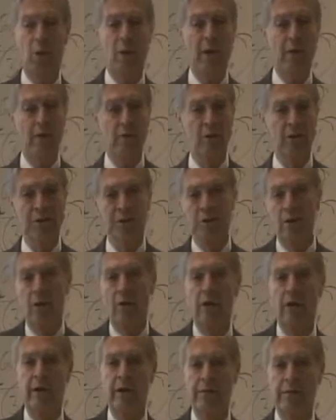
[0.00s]
Quite honest
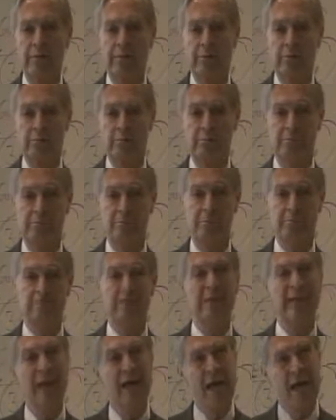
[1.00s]
or honest?
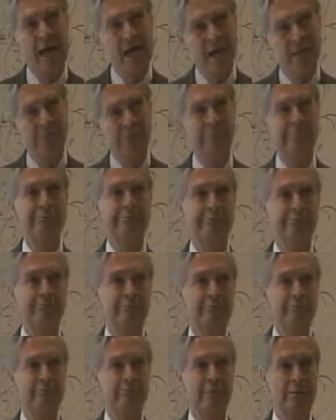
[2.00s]
Yeah.
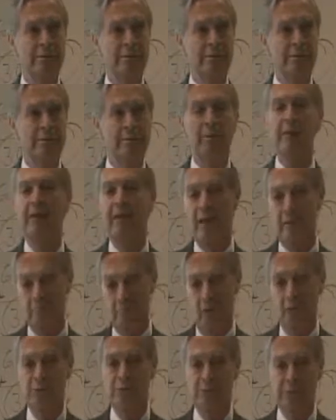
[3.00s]
Better
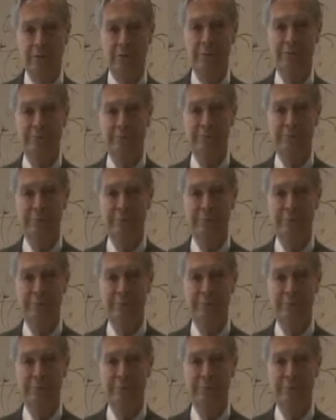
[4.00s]
than most.